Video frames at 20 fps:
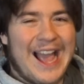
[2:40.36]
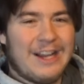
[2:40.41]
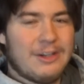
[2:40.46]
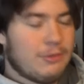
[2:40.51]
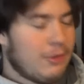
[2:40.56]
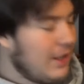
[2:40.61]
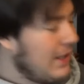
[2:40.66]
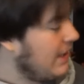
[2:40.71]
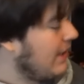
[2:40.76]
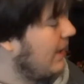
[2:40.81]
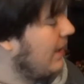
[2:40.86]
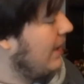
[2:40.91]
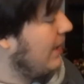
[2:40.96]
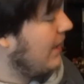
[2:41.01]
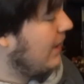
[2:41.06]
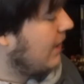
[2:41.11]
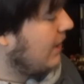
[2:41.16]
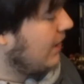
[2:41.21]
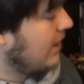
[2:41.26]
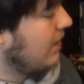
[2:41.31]
Actually,
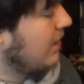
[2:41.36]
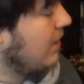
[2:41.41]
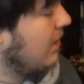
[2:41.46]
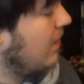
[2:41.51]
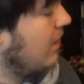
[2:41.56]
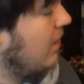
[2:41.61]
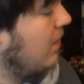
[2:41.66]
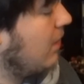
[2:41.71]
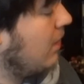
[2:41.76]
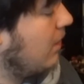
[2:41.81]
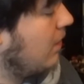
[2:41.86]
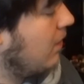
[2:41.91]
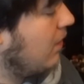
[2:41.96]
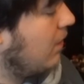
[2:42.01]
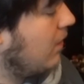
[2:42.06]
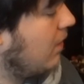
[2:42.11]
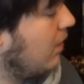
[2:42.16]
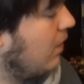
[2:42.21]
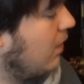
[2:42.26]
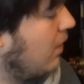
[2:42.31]
clicking
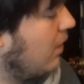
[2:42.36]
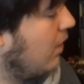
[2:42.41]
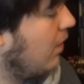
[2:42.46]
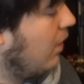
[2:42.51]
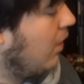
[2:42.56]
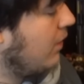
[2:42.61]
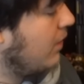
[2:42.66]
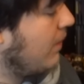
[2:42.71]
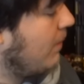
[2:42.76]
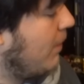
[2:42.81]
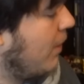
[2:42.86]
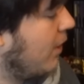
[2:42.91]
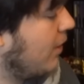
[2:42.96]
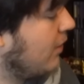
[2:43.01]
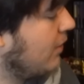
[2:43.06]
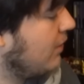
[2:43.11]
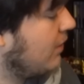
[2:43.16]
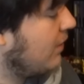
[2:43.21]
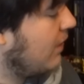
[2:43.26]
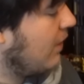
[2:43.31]
on the
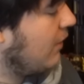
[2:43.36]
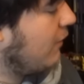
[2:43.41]
buttons